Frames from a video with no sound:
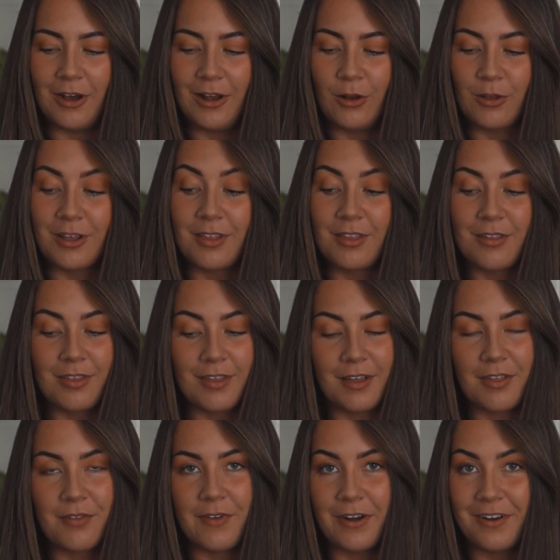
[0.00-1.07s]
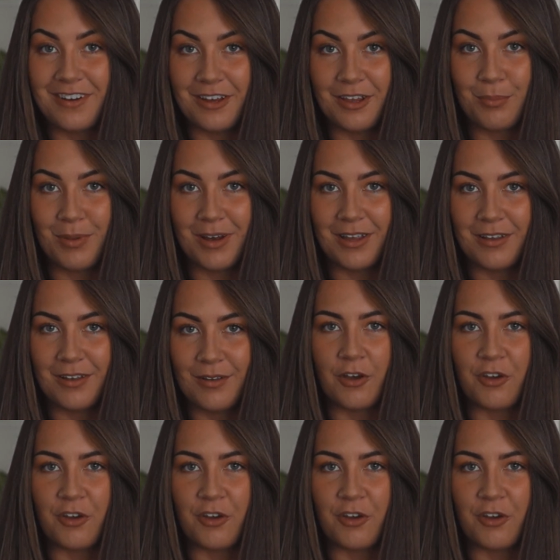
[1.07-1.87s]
I look into things very deeply.